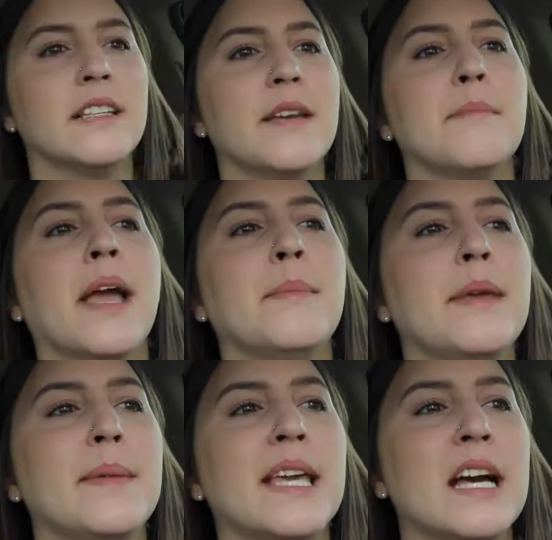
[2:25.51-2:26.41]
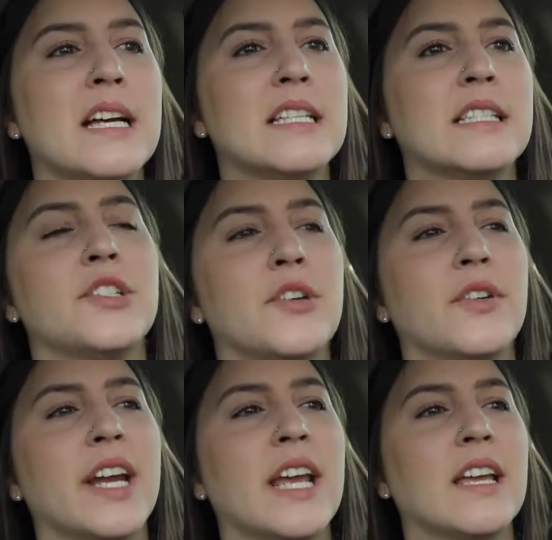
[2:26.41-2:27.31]
It might be because
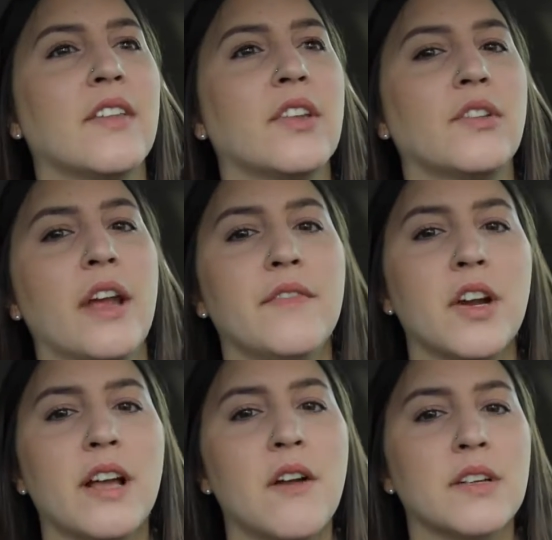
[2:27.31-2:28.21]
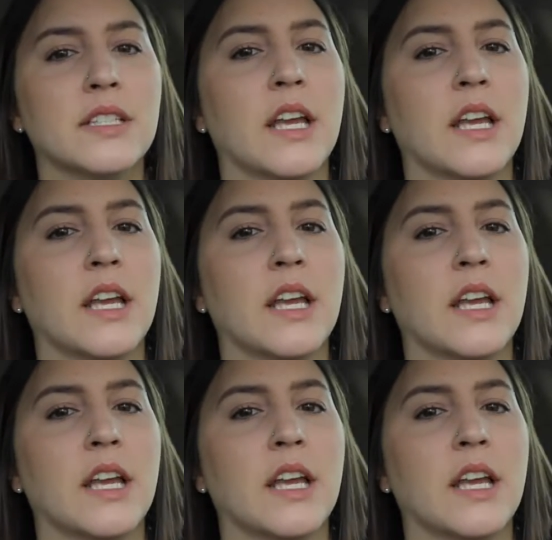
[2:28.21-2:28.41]
during the graveyard hours,